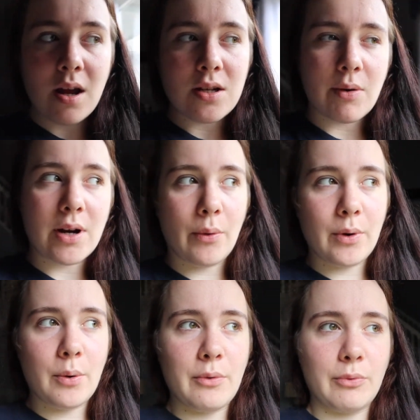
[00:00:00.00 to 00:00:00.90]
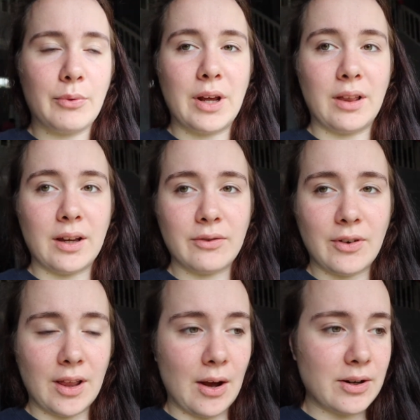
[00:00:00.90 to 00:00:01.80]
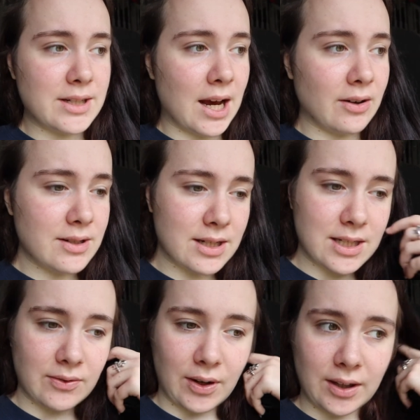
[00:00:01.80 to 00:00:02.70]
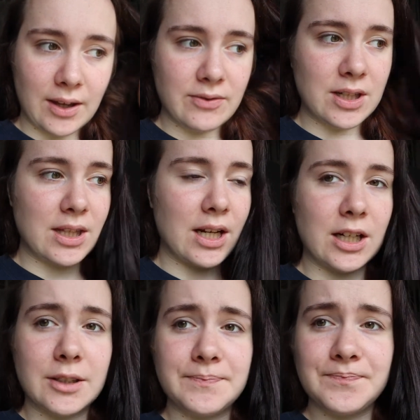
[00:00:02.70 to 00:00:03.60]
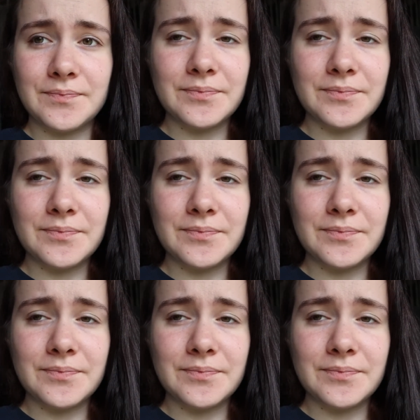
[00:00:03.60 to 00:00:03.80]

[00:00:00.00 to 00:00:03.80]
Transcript: so I don't know if it like fell out at Dallas's, if I left it there.